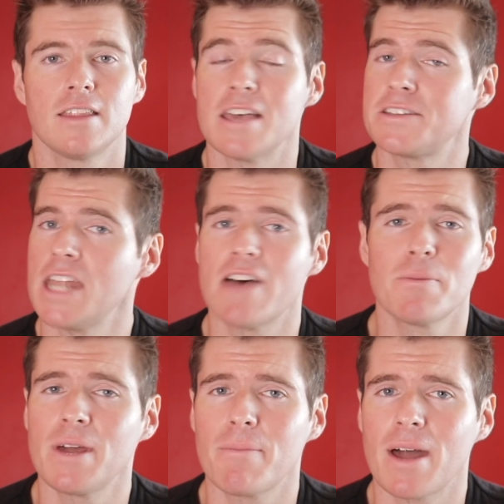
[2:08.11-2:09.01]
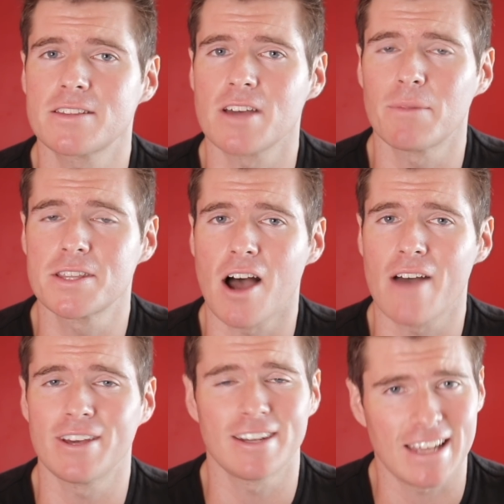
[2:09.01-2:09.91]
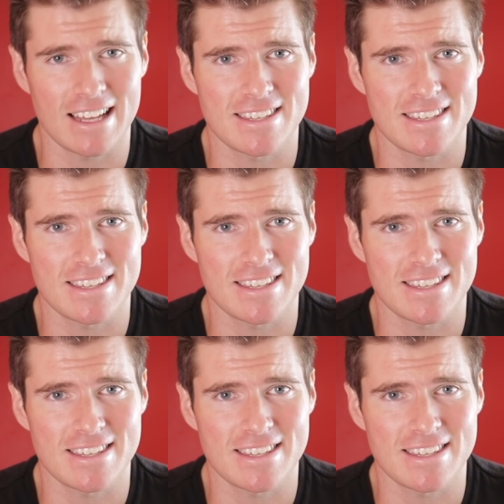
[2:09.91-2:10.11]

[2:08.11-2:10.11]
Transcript: There's never been a better time to dive in and get